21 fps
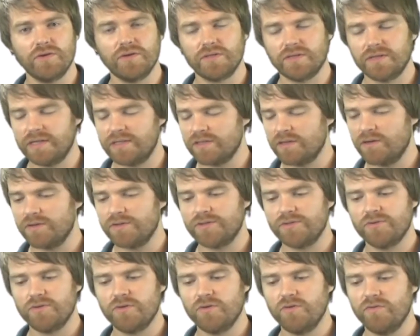that's
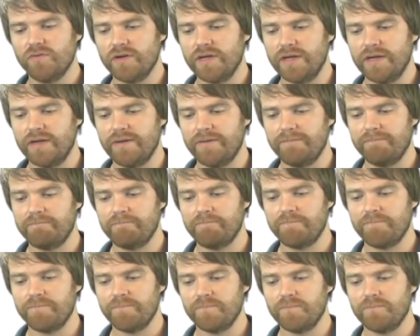also overhead.
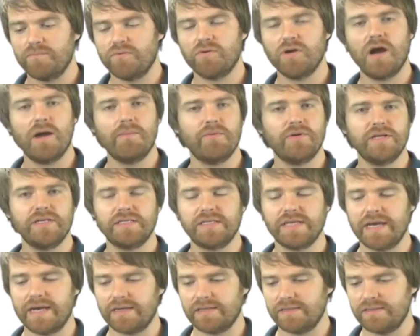Property
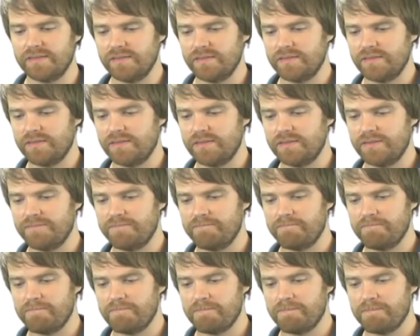taxes,
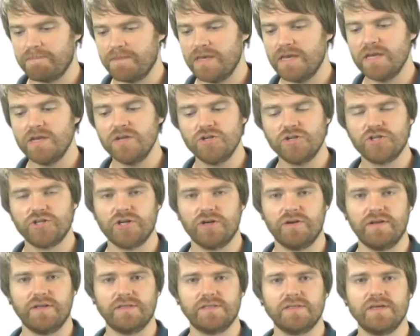
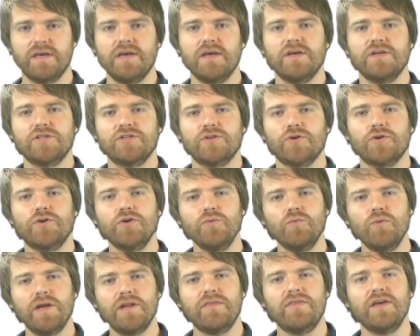insurance. So a good
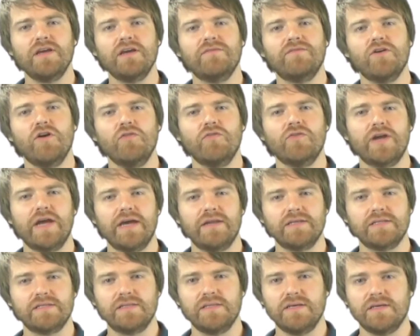way to think of overhead
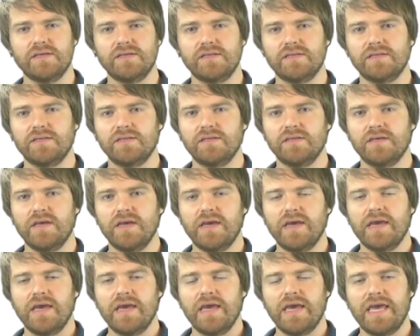is this.
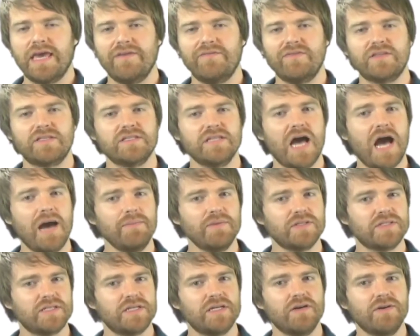If it's not
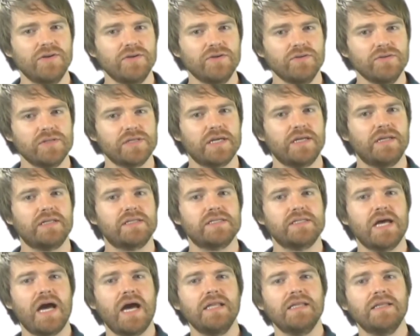materials and it's
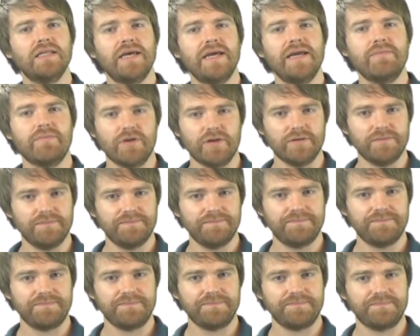not labor,
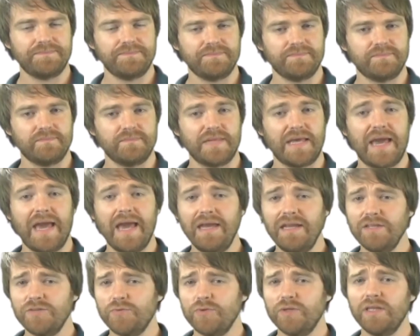and
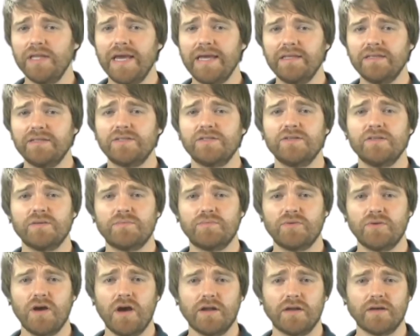it's related to the
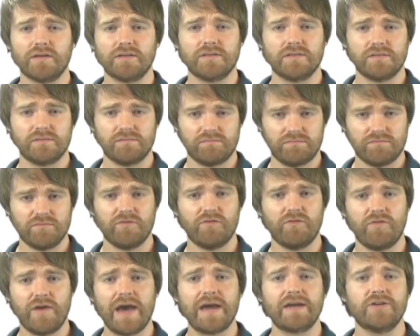product,
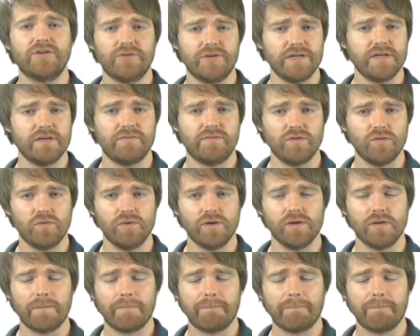factory if you will,